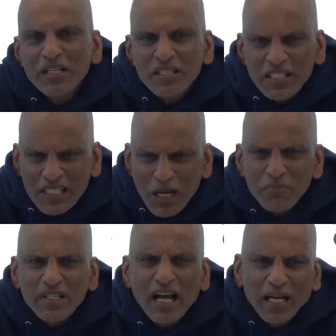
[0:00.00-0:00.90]

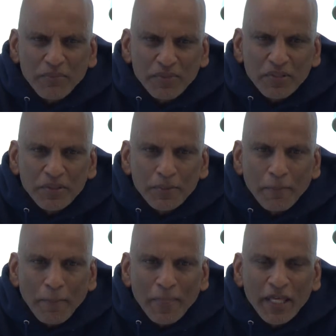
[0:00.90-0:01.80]
Sometimes
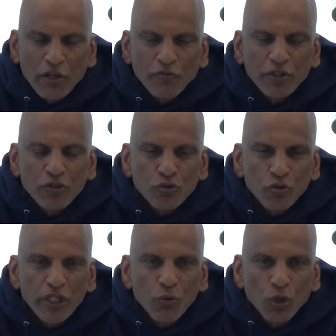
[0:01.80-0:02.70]
if we
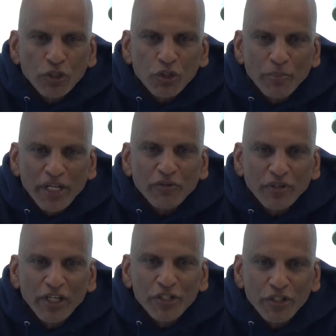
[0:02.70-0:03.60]
truly want to make
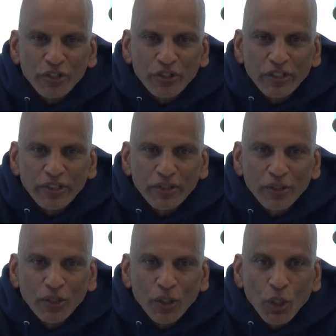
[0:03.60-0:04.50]
religion good,
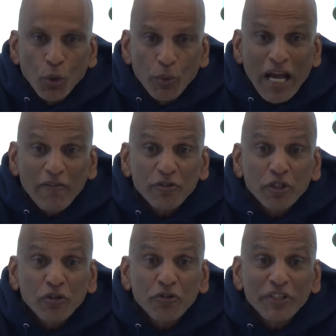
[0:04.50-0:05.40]
we have to
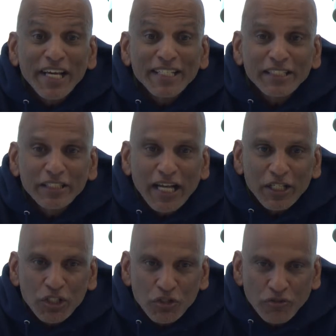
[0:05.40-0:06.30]
create
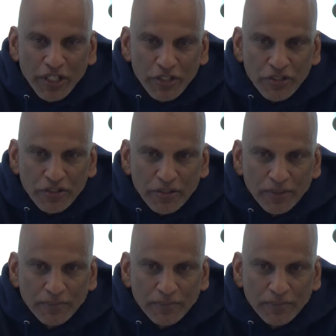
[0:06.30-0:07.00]
that stranger.